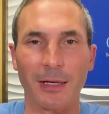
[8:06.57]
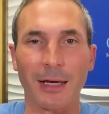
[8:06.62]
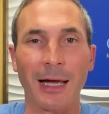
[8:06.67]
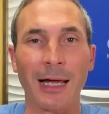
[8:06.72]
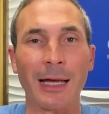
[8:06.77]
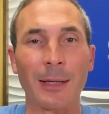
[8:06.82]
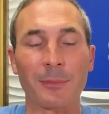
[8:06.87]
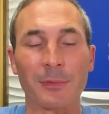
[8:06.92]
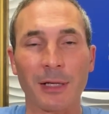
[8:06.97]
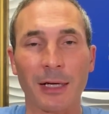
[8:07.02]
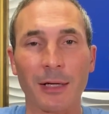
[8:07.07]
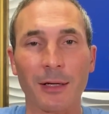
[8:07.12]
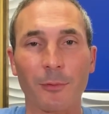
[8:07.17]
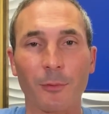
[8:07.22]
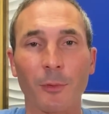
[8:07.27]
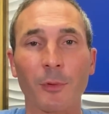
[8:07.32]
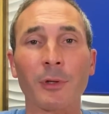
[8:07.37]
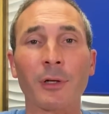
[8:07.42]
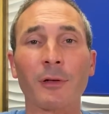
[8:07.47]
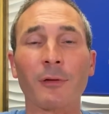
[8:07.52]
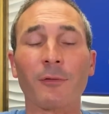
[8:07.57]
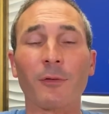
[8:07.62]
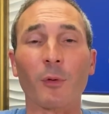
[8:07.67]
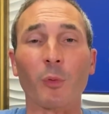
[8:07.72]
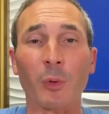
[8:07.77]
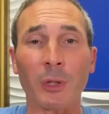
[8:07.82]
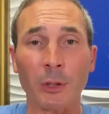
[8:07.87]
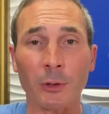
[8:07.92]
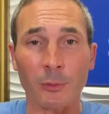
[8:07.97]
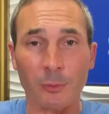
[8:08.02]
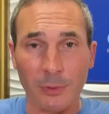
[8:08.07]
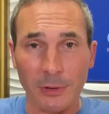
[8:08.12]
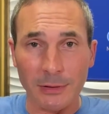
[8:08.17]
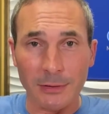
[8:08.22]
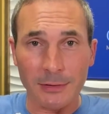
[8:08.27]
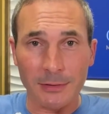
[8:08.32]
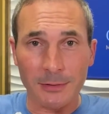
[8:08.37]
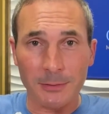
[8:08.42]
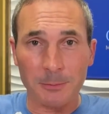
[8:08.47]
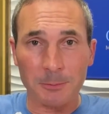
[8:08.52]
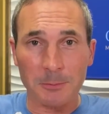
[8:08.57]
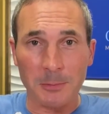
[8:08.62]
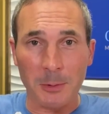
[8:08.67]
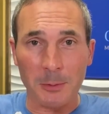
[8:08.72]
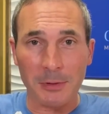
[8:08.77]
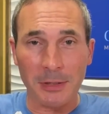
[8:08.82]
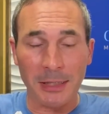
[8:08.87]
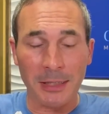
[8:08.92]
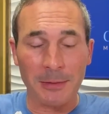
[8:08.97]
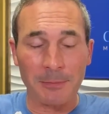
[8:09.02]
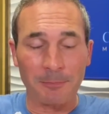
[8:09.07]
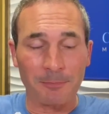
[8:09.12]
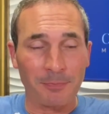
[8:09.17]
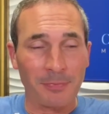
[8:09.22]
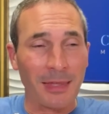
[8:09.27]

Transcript: I am not one of the weird ones, okay?